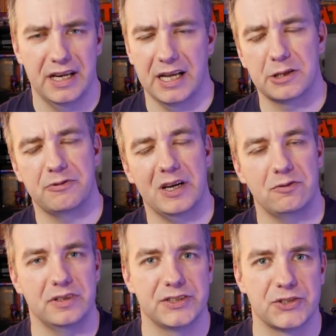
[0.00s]
and five
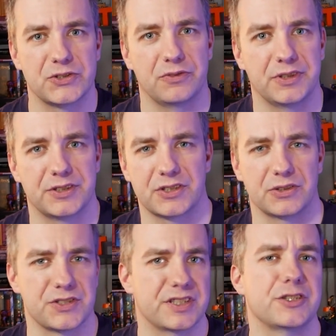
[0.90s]
liters of it's
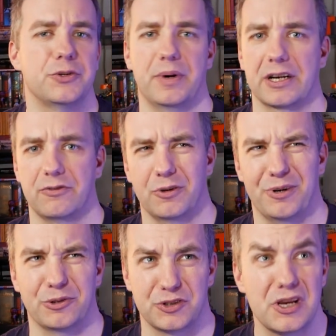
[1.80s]
gonna set you back for
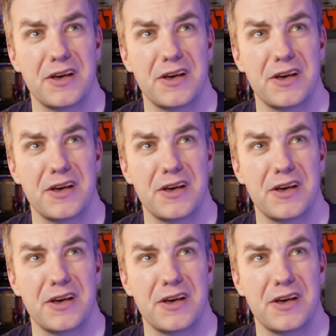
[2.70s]
about